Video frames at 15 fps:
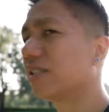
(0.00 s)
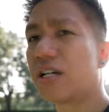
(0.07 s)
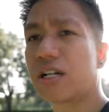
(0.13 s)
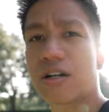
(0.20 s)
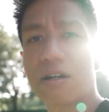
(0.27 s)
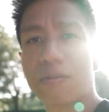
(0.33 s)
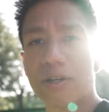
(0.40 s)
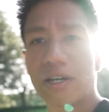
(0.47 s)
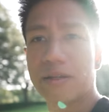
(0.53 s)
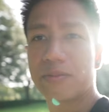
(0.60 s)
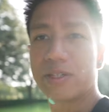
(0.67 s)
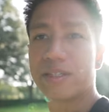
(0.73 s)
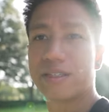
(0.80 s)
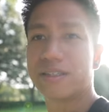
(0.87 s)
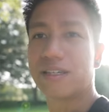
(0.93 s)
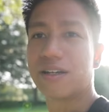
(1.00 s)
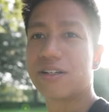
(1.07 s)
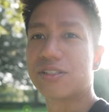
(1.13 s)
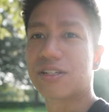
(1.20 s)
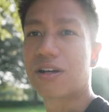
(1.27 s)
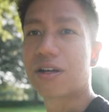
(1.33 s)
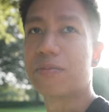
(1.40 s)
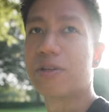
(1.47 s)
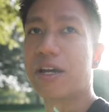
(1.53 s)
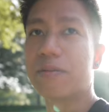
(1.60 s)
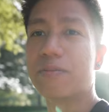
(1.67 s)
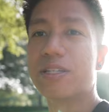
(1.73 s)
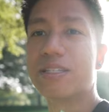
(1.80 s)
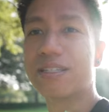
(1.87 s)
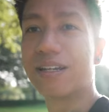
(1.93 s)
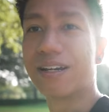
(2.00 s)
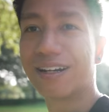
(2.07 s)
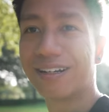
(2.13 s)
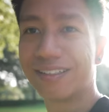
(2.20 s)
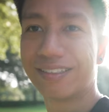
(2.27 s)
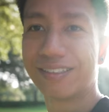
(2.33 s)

there a car behind me? There is a car behind me, isn't there?